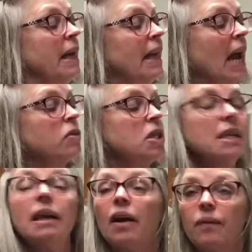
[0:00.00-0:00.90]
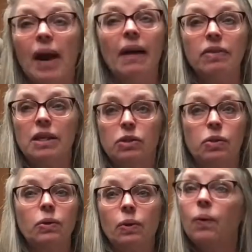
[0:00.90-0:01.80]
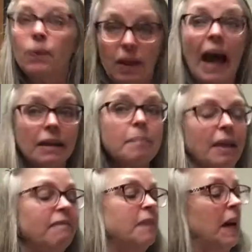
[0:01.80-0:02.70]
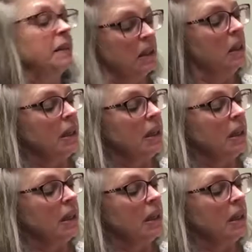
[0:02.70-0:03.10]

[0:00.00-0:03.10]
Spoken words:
Counting Around the Zoo. Ooh, that could be fun.